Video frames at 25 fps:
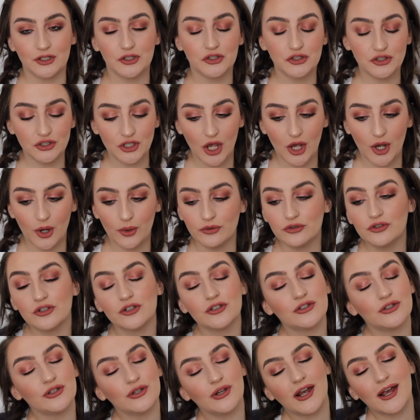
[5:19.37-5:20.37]
So
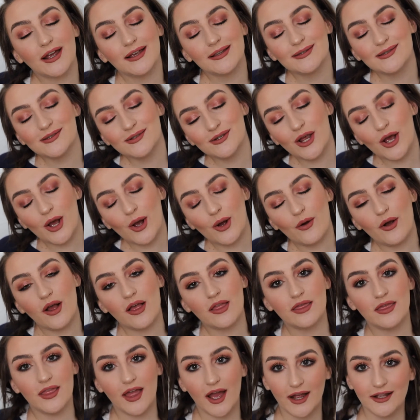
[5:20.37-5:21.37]
just so you guys
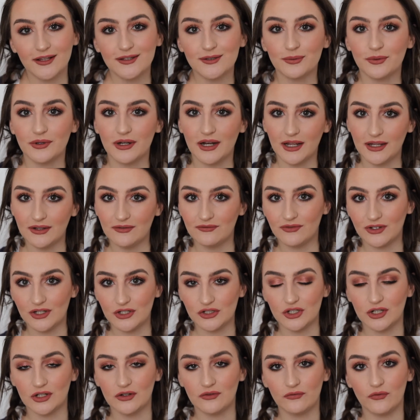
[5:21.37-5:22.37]
know, that's what I
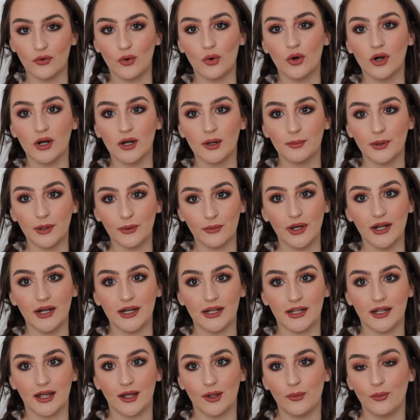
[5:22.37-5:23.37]
envision for my
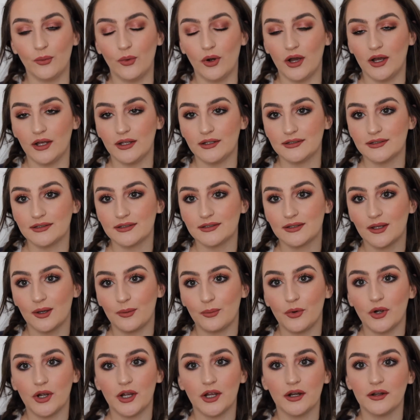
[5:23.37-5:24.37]
wedding. I want
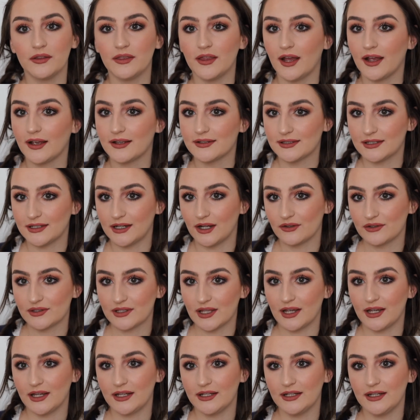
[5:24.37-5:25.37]
somewhere that has an
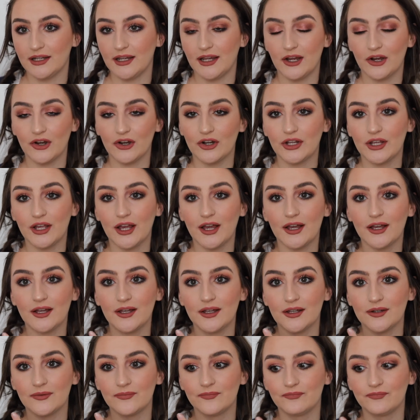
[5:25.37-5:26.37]
outside area,